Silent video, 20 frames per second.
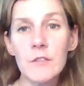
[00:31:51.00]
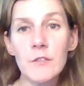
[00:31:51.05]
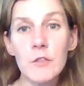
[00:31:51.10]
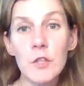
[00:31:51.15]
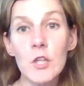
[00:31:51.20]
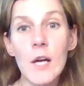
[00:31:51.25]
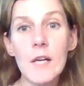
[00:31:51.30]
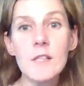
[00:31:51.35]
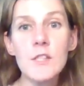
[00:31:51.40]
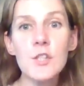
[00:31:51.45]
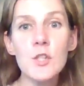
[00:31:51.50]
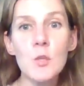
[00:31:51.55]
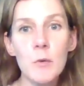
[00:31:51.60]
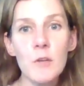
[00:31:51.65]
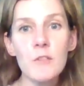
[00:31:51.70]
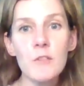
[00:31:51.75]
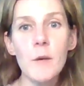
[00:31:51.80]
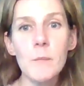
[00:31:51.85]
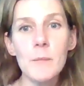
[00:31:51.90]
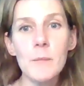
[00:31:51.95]
even if you're not
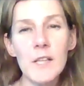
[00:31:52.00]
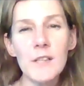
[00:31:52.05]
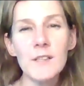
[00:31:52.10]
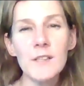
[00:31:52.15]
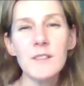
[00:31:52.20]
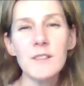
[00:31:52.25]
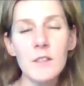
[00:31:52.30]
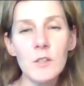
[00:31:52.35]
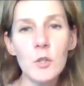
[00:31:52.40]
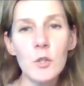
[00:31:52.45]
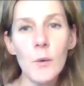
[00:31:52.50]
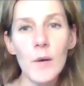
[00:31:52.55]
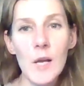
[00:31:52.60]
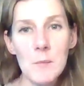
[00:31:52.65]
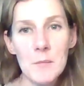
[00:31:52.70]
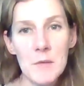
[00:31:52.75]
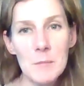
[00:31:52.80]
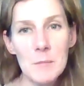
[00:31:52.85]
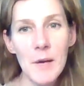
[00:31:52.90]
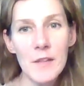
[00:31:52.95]
super feminine? You
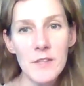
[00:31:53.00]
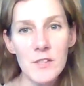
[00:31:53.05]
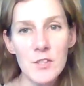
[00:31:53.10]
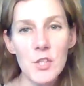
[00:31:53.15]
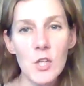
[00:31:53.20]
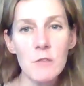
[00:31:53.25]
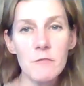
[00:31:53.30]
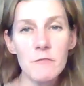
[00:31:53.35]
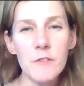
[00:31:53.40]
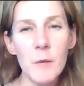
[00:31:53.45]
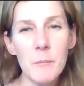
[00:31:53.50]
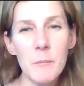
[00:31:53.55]
know what I mean by the term